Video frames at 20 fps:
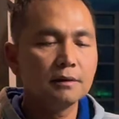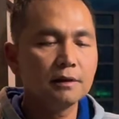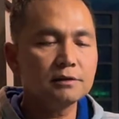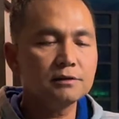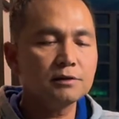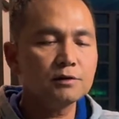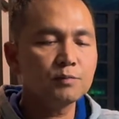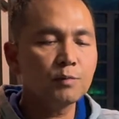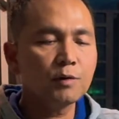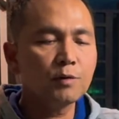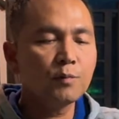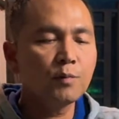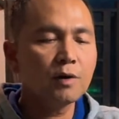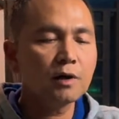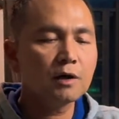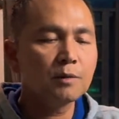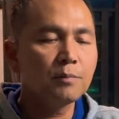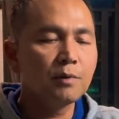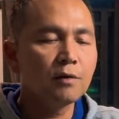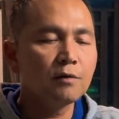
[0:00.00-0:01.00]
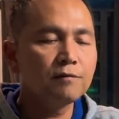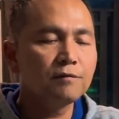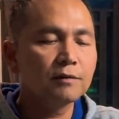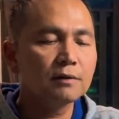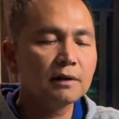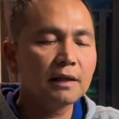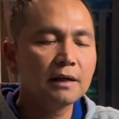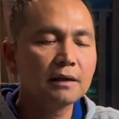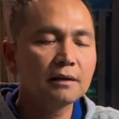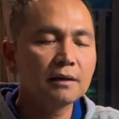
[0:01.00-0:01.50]
this is workable for
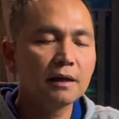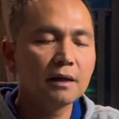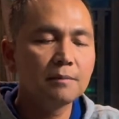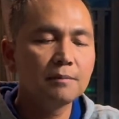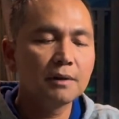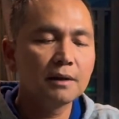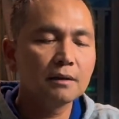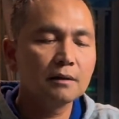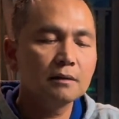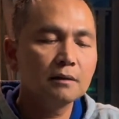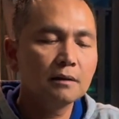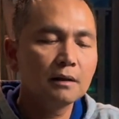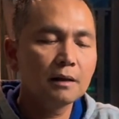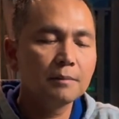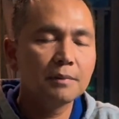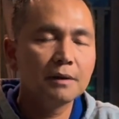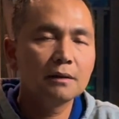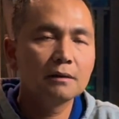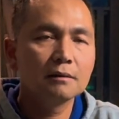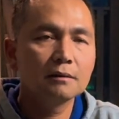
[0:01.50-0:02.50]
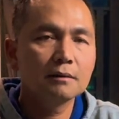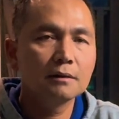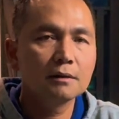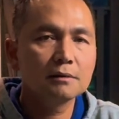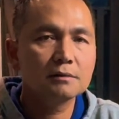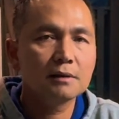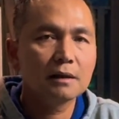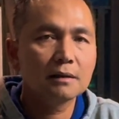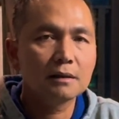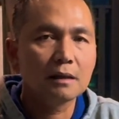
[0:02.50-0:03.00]
light gaming. I mean,
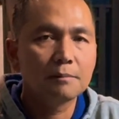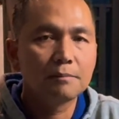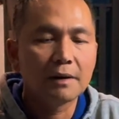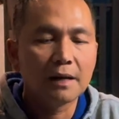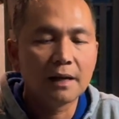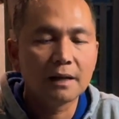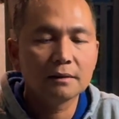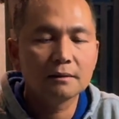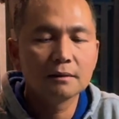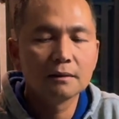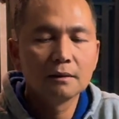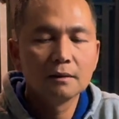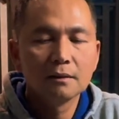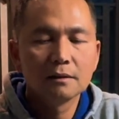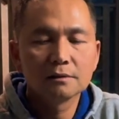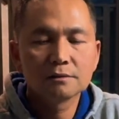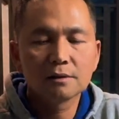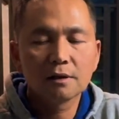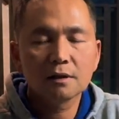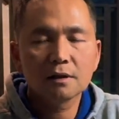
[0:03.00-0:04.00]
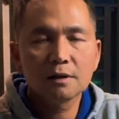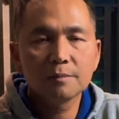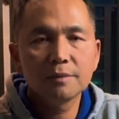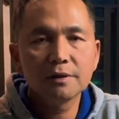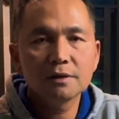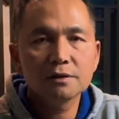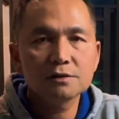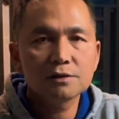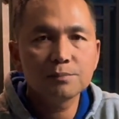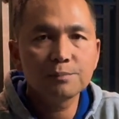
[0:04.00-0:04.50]
it's not that bad. It's not going to
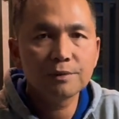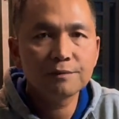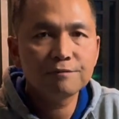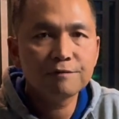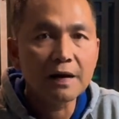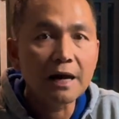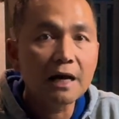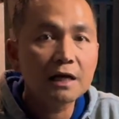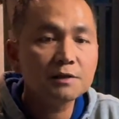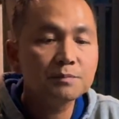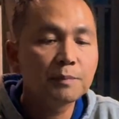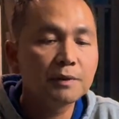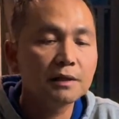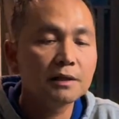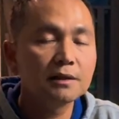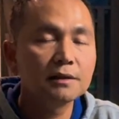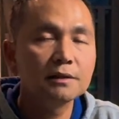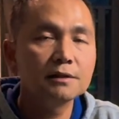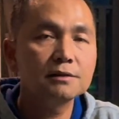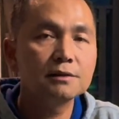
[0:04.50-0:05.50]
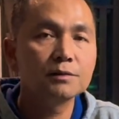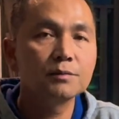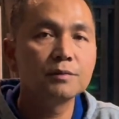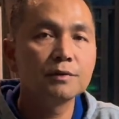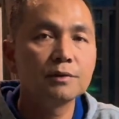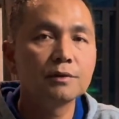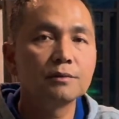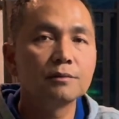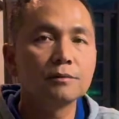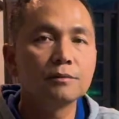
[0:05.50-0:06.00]
be the super fast, but at least it
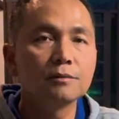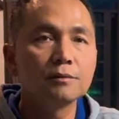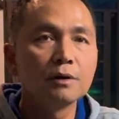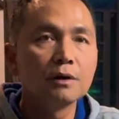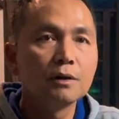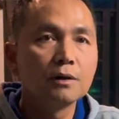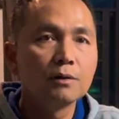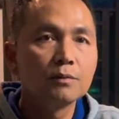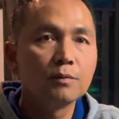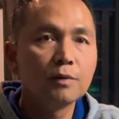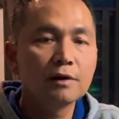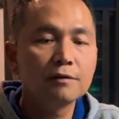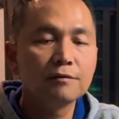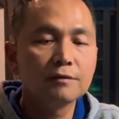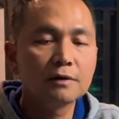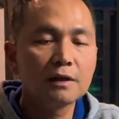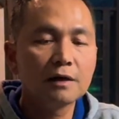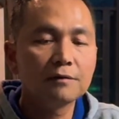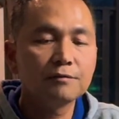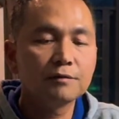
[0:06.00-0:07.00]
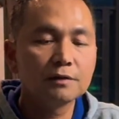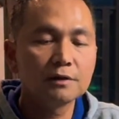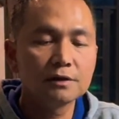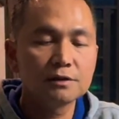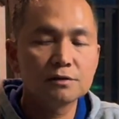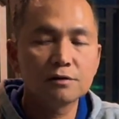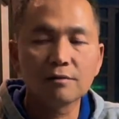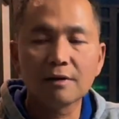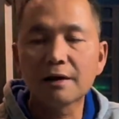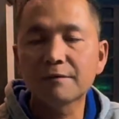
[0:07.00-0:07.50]
will work for that for
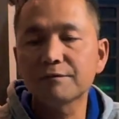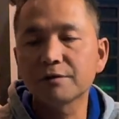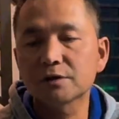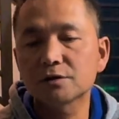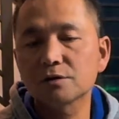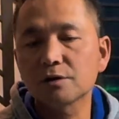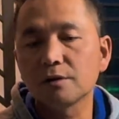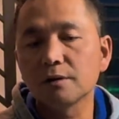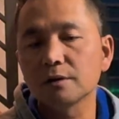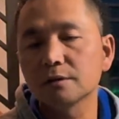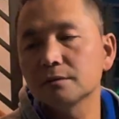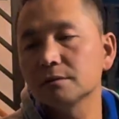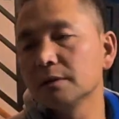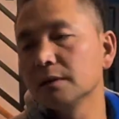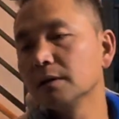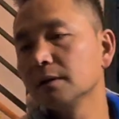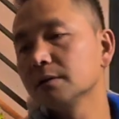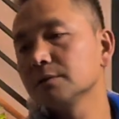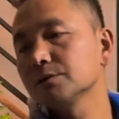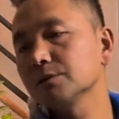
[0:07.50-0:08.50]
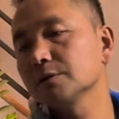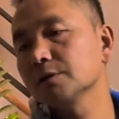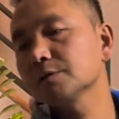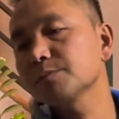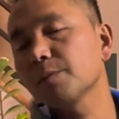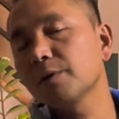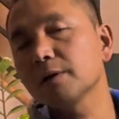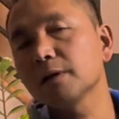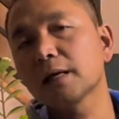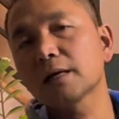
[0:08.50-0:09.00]
this graphics card. So this
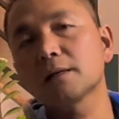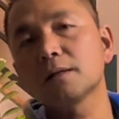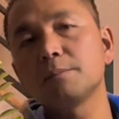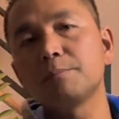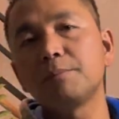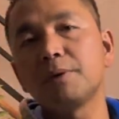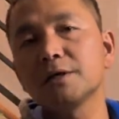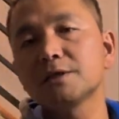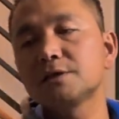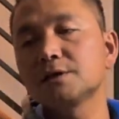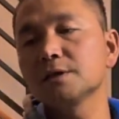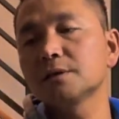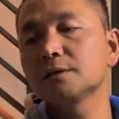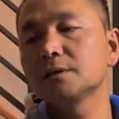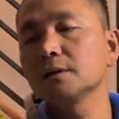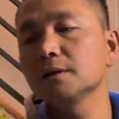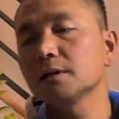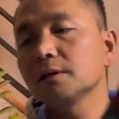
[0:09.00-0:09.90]
is more like a budget